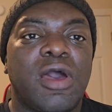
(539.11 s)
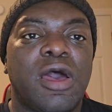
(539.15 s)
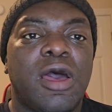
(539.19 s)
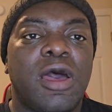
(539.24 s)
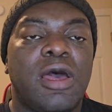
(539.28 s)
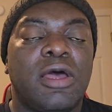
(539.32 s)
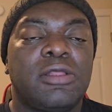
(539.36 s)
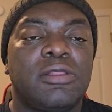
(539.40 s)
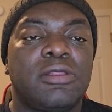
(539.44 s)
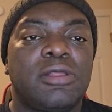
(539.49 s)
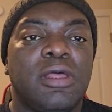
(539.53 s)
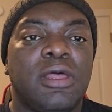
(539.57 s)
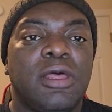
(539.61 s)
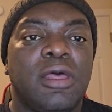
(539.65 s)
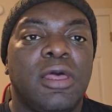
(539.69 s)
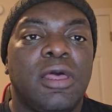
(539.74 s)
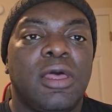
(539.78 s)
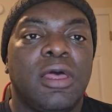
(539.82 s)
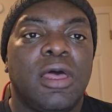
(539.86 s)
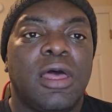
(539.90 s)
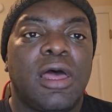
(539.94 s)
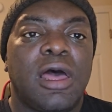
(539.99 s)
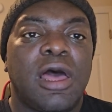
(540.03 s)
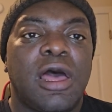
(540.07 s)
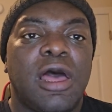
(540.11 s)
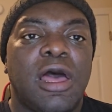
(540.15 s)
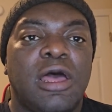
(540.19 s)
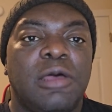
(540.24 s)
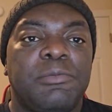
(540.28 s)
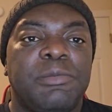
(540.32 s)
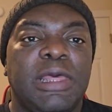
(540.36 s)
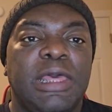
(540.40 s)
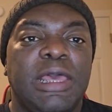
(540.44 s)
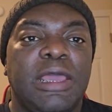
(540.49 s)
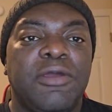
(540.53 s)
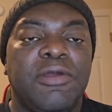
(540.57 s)

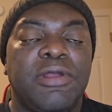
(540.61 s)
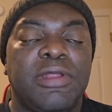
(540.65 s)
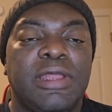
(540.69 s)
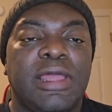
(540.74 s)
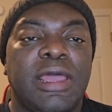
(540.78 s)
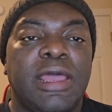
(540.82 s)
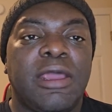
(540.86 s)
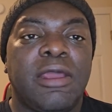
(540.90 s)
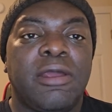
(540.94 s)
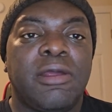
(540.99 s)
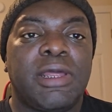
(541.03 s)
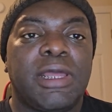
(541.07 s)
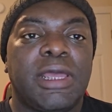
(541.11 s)
on here and there,